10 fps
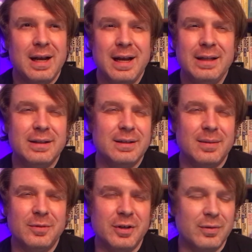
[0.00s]
I hate the
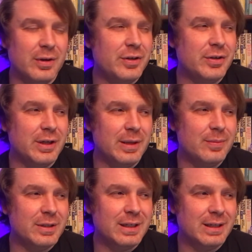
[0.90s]
dumb generation
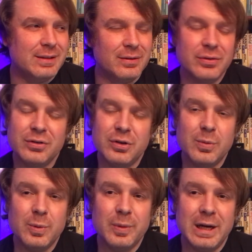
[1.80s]
names, it gets a little stupid,